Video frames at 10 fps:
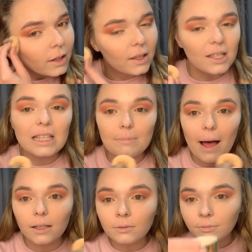the
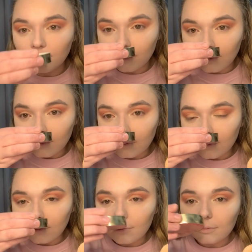smell
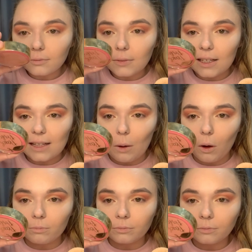is that one.